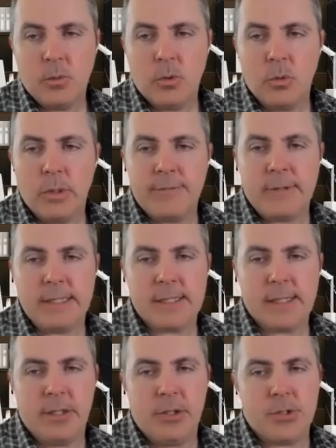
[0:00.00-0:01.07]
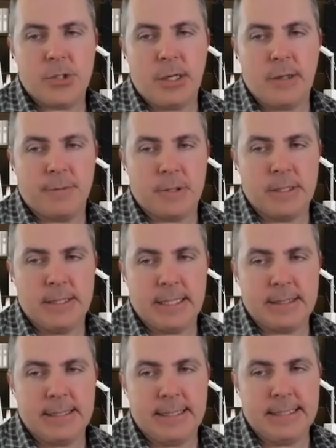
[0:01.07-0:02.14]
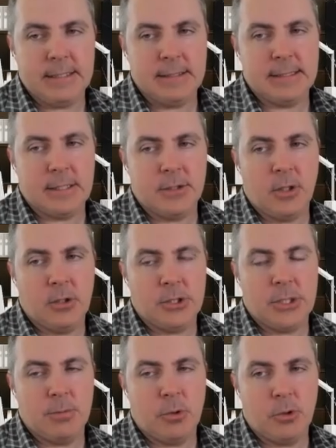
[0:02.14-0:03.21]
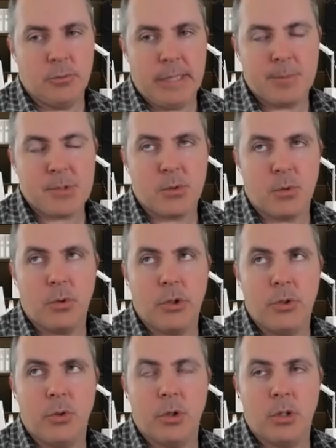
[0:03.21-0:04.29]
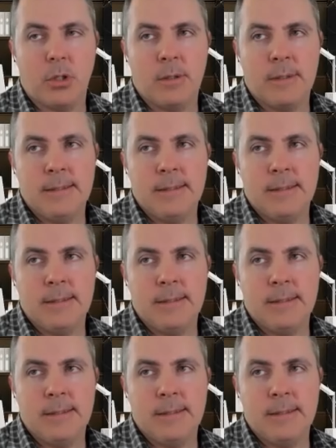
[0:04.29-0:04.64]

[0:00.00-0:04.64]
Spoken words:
Well, what advice can you share for connecting technology roadmaps or your